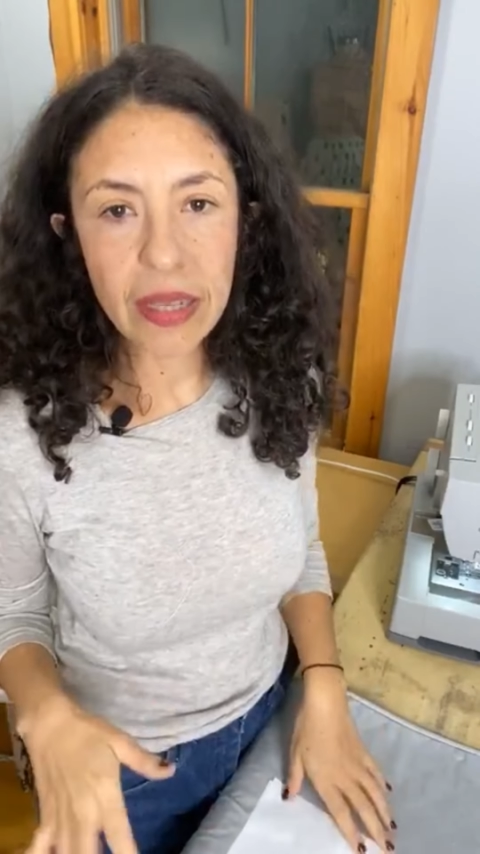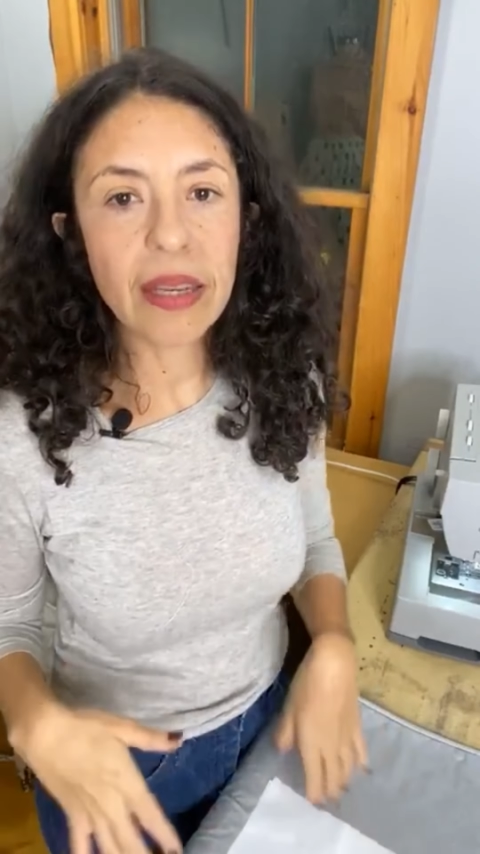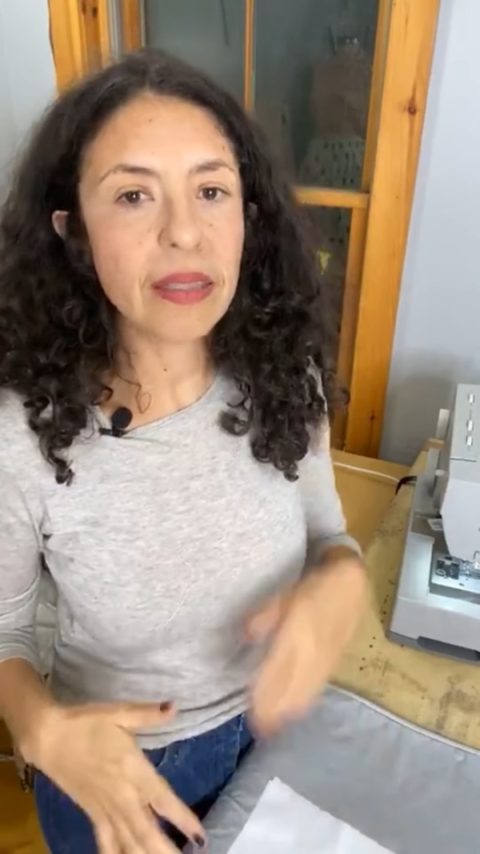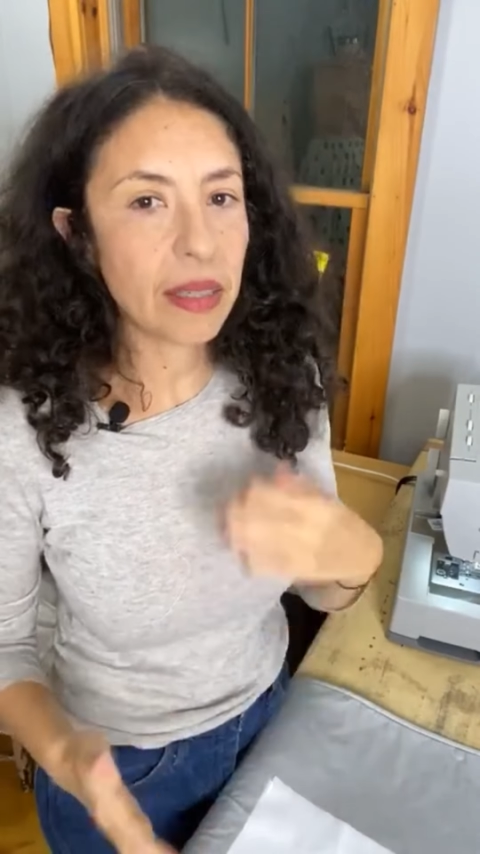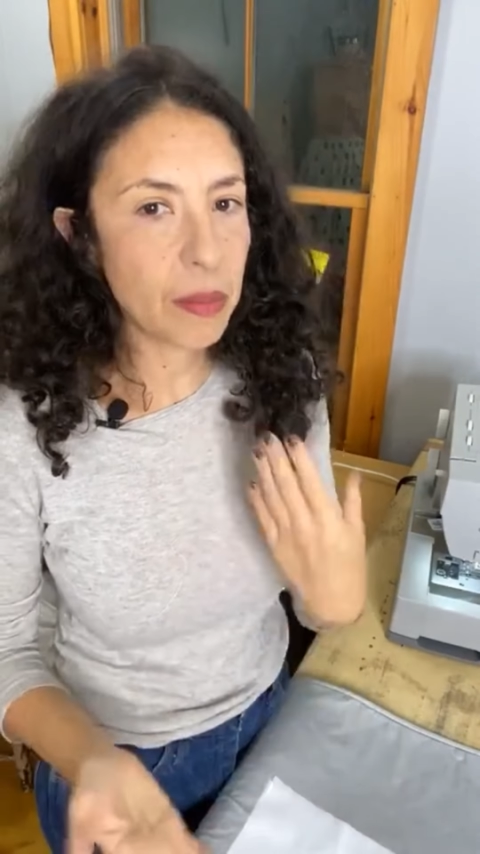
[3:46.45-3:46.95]

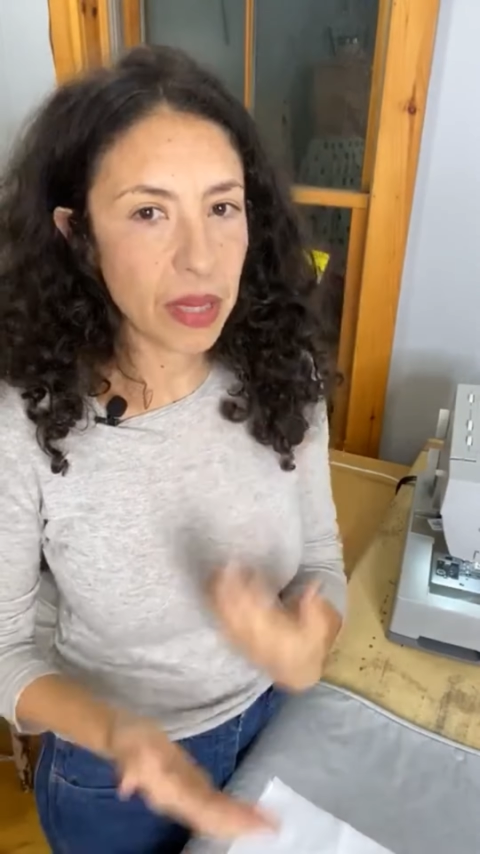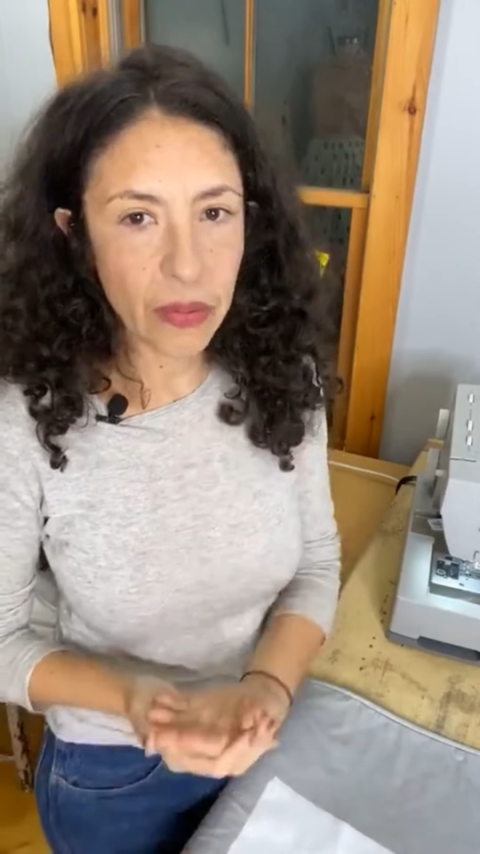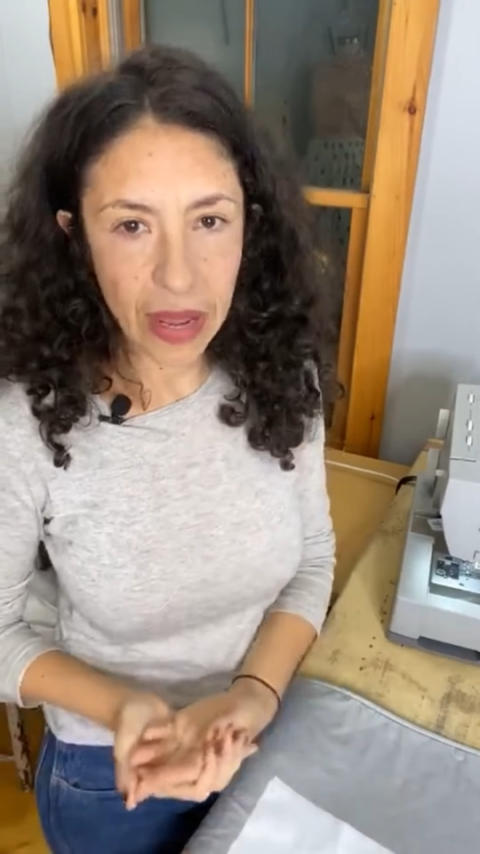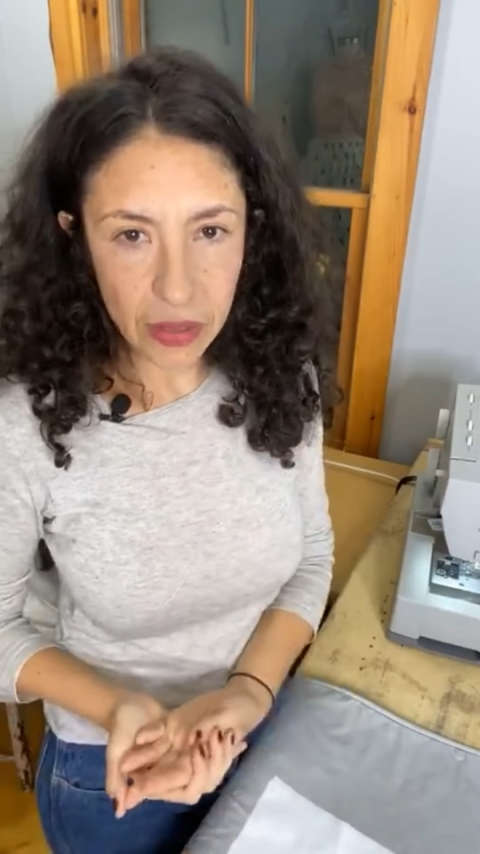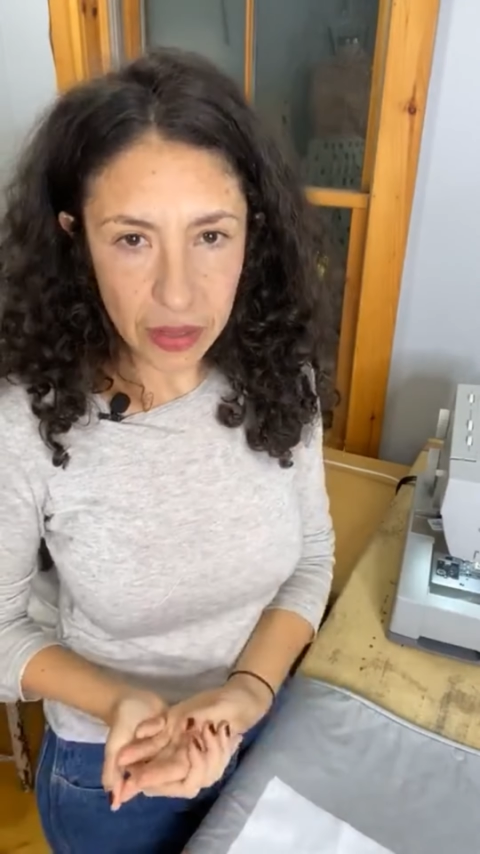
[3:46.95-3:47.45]
and it can be a
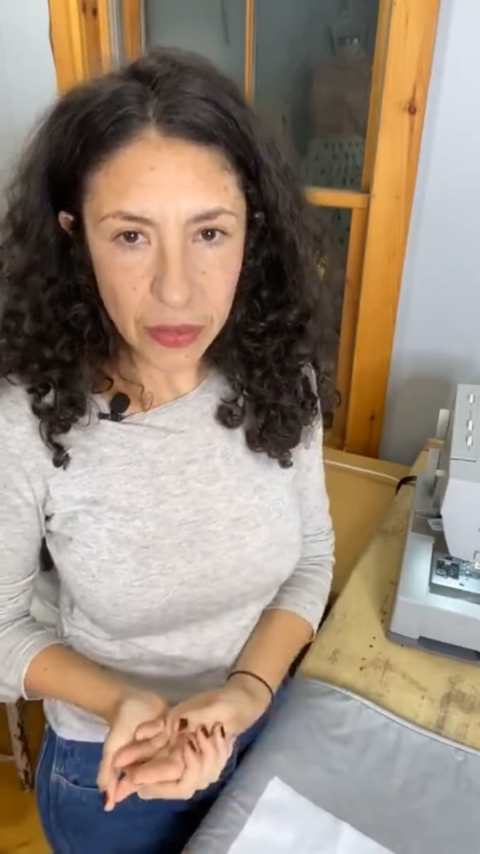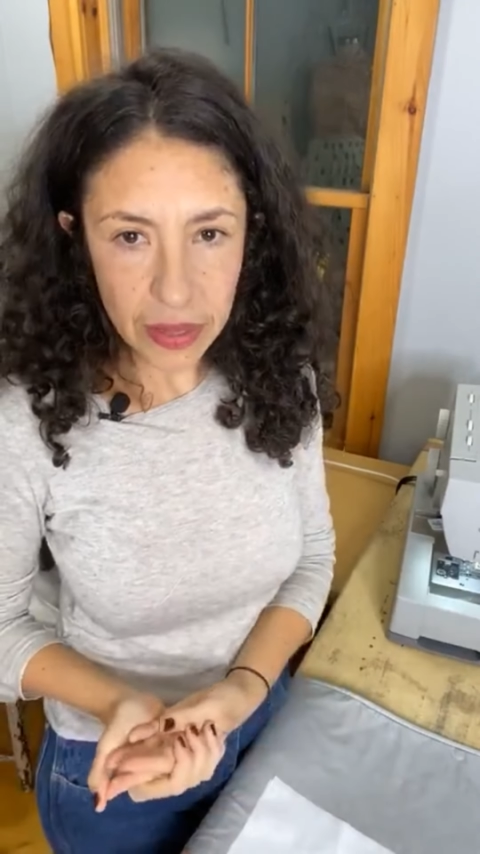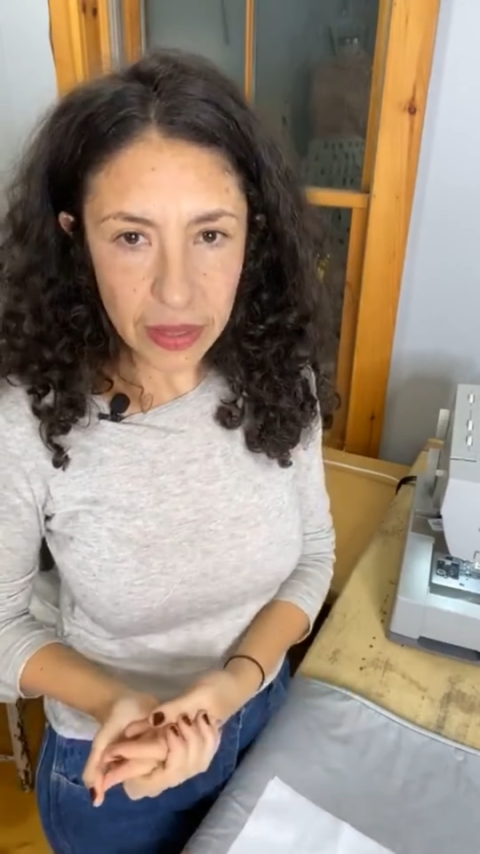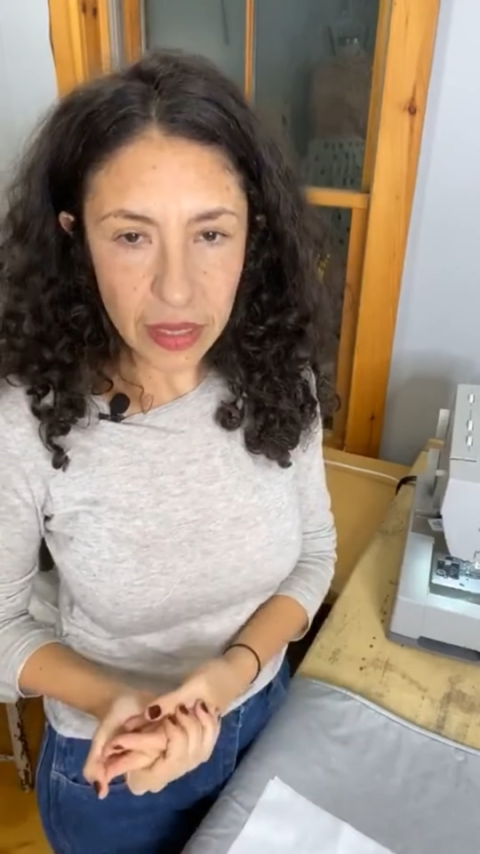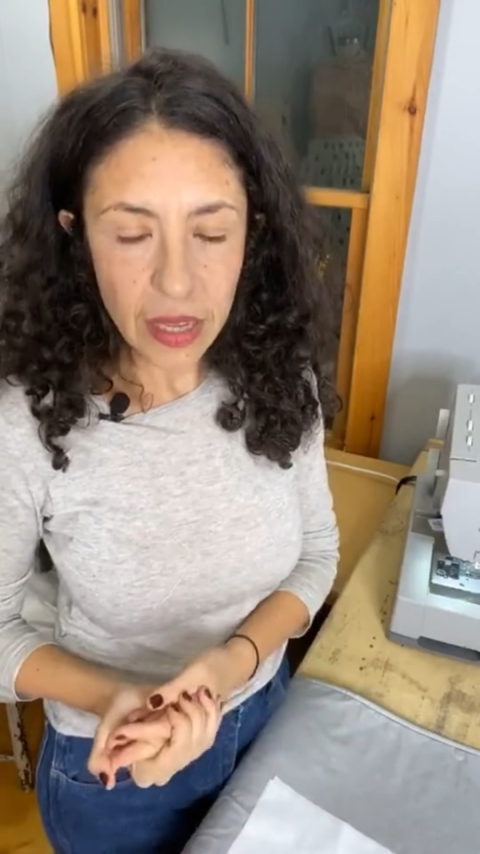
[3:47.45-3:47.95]
regular one.